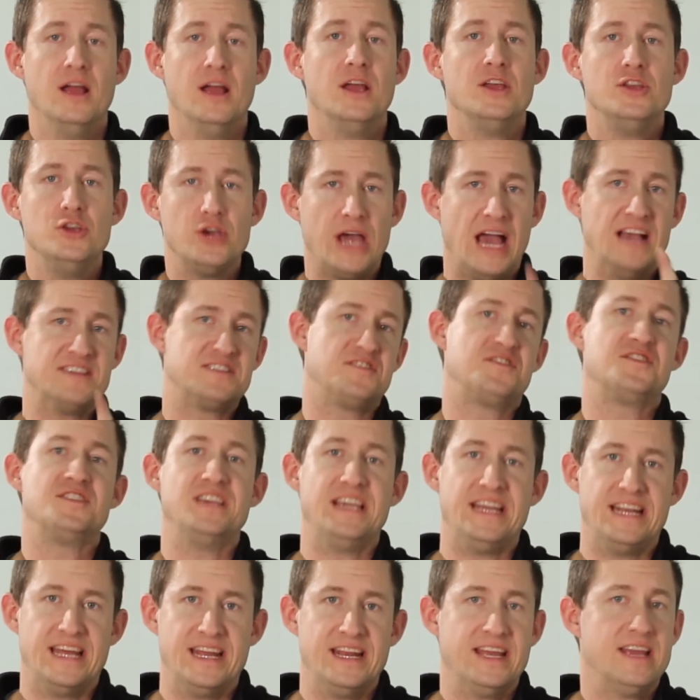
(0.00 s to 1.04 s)
You guys have
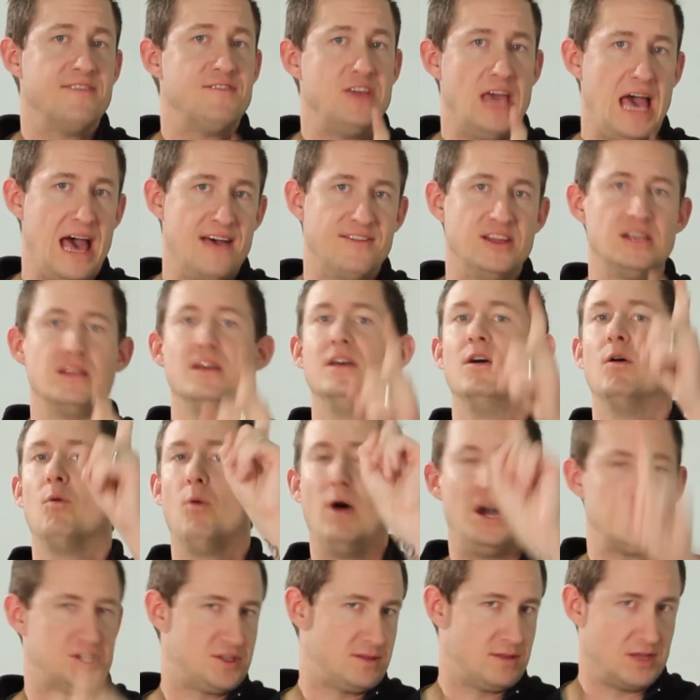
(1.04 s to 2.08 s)
seen it. If you haven't,
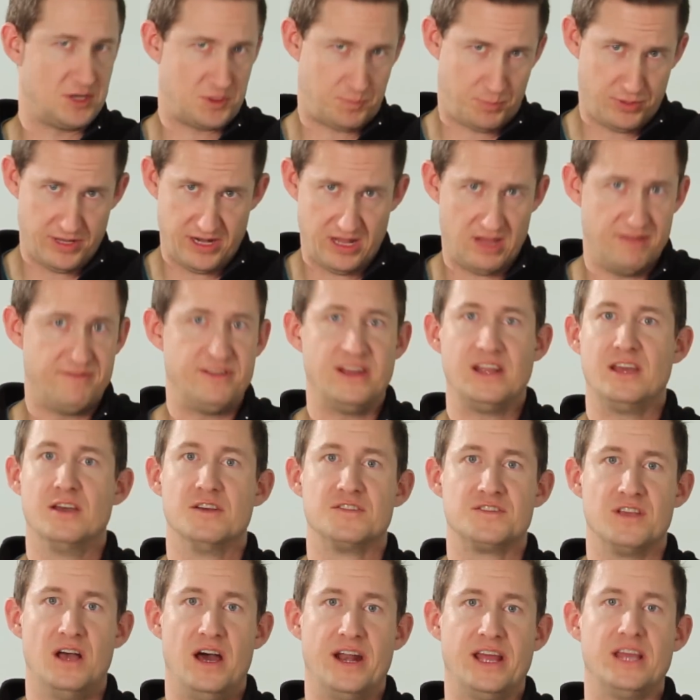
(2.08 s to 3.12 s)
watch. There's plenty of videos
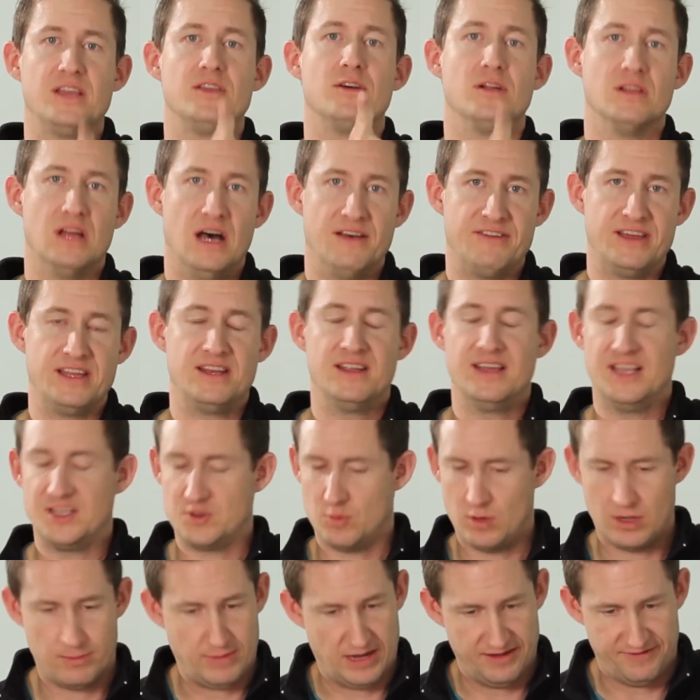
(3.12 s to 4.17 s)
on it. You'll love it. It's
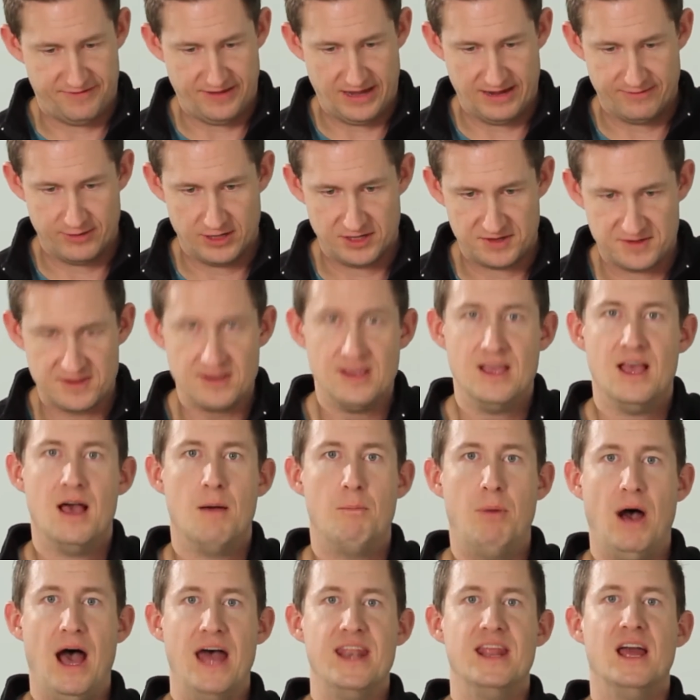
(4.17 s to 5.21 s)
one of my favorites.
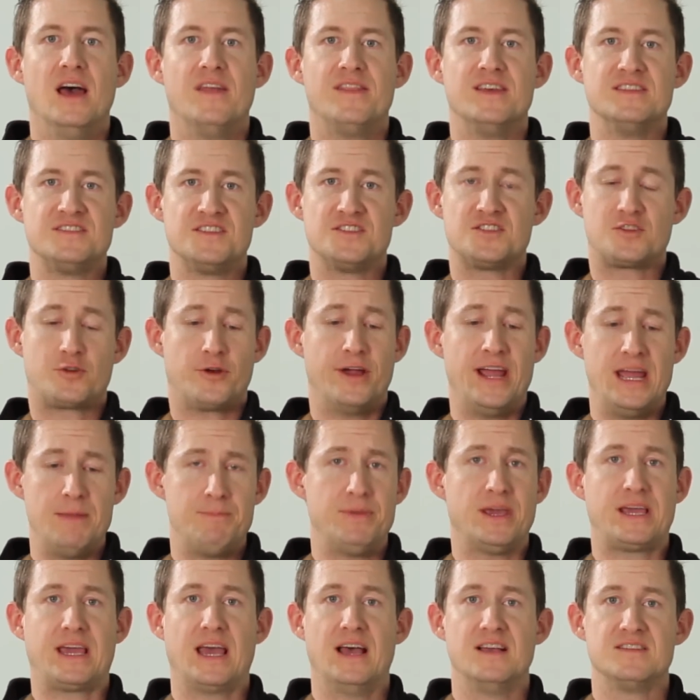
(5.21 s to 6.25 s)
But this is great
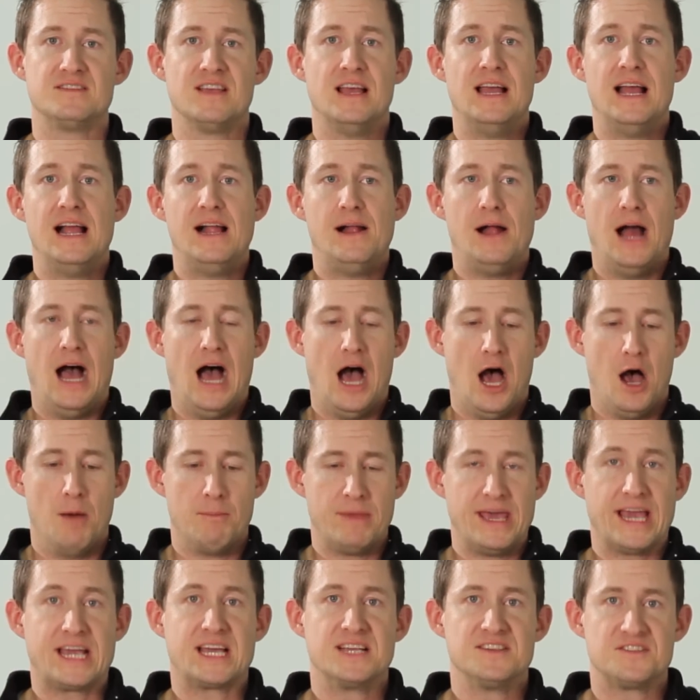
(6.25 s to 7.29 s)
because
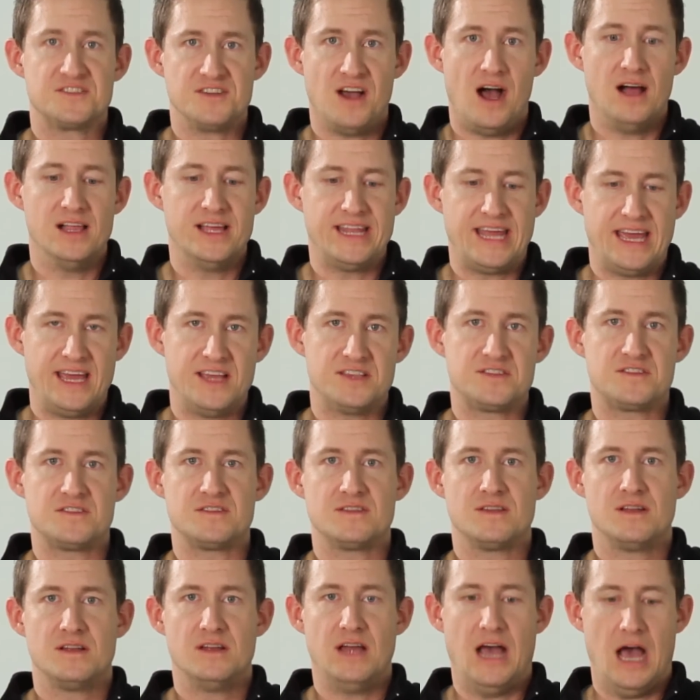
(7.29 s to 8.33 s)
it consolidates
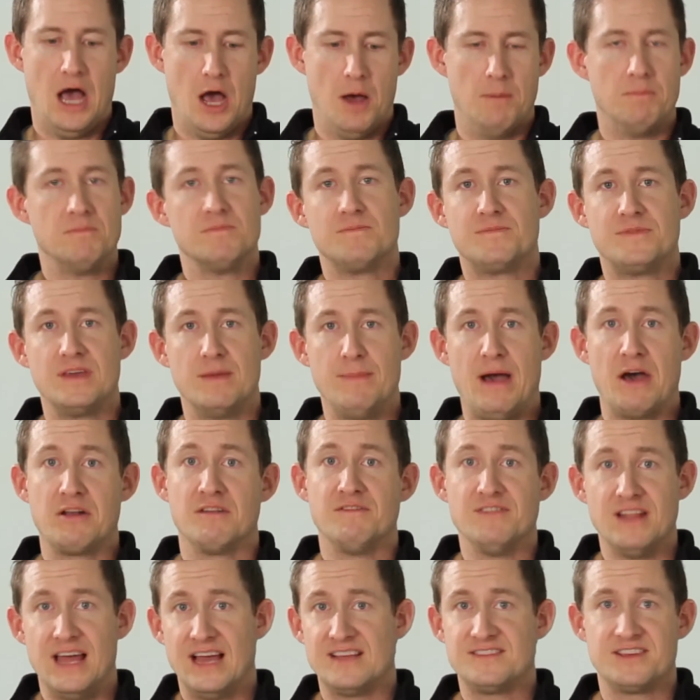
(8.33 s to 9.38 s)
the amount of
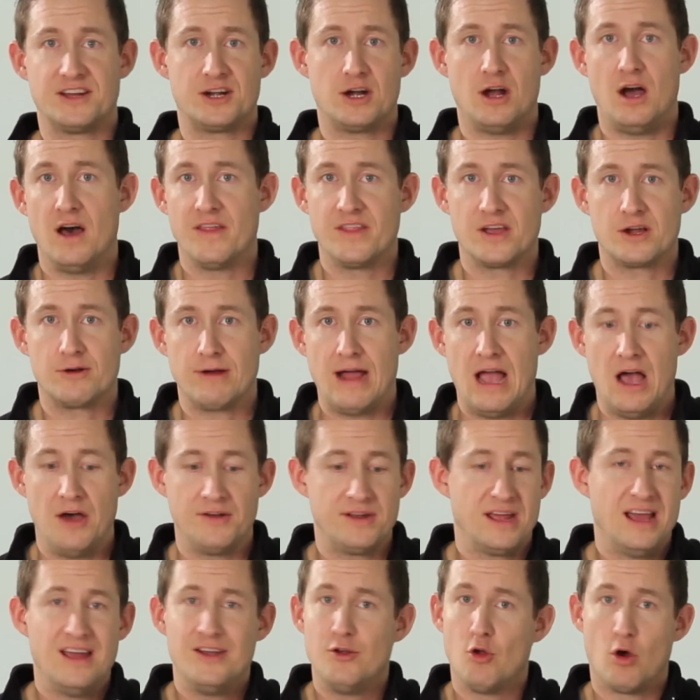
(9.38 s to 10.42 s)
legs that are on the ground.
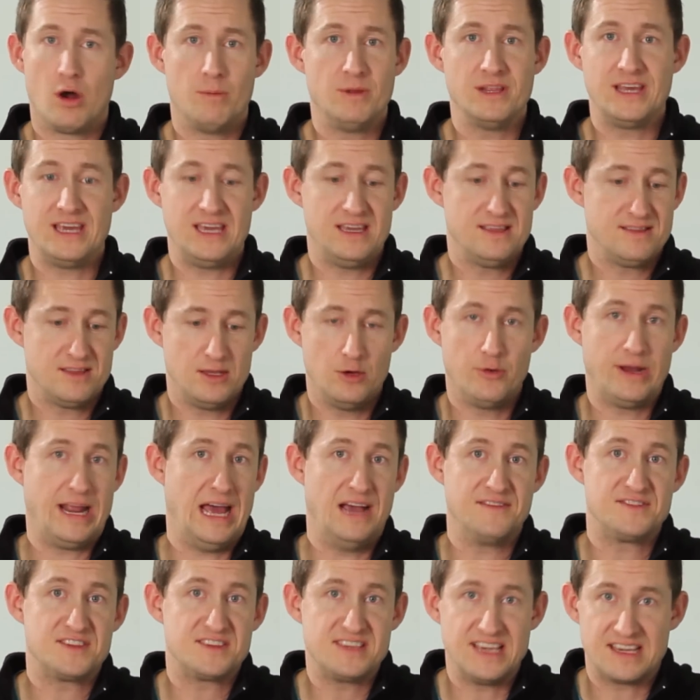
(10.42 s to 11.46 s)
Normally, you would
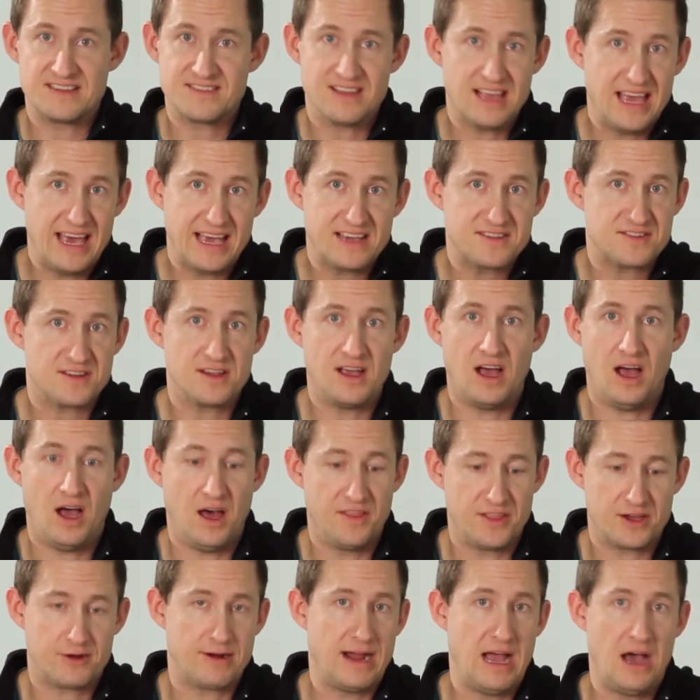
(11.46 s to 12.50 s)
have 6 legs on
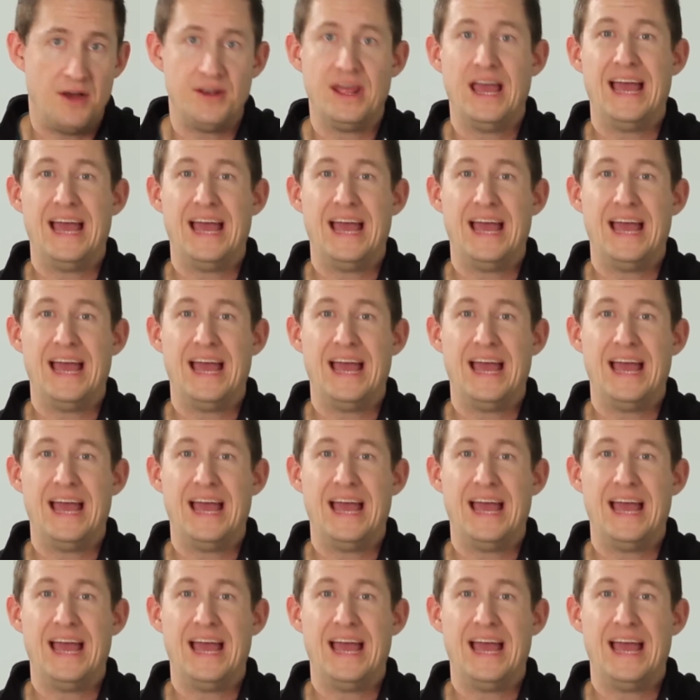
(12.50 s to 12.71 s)
the ground.